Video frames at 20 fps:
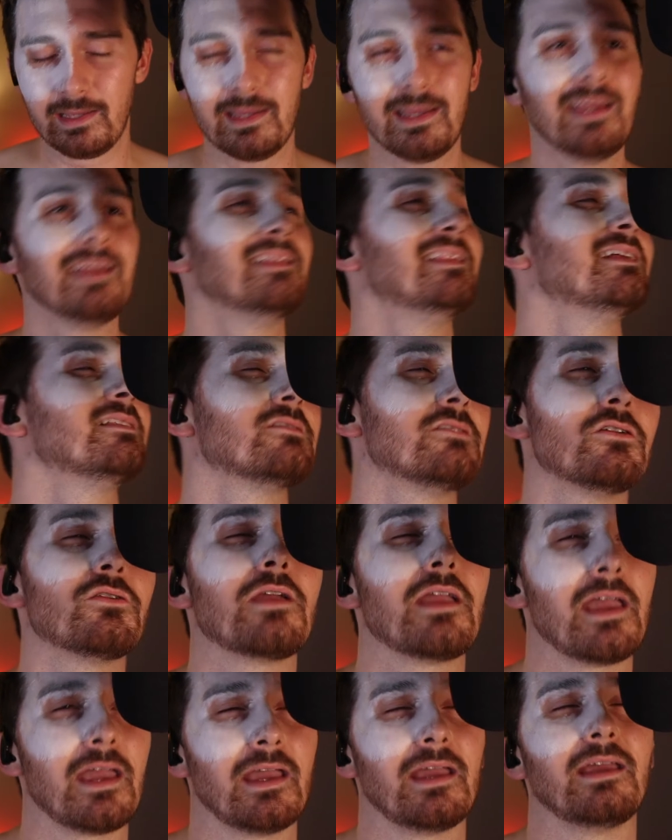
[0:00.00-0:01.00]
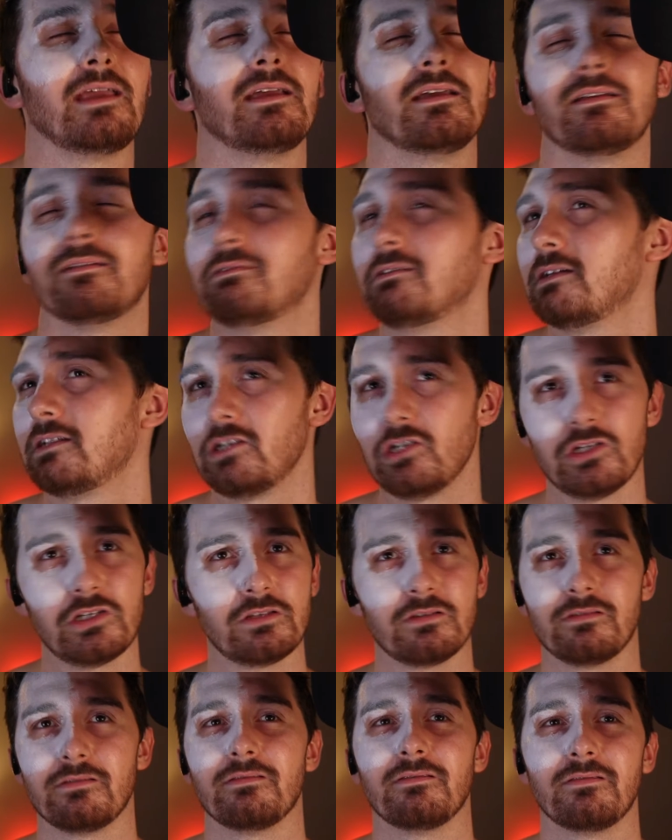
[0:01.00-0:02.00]
And that's okay.
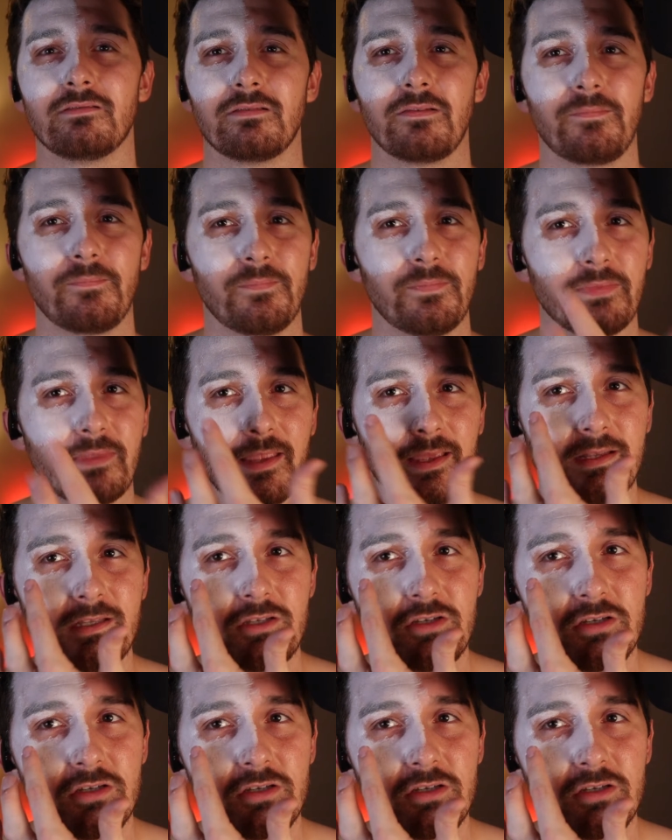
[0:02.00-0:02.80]
It's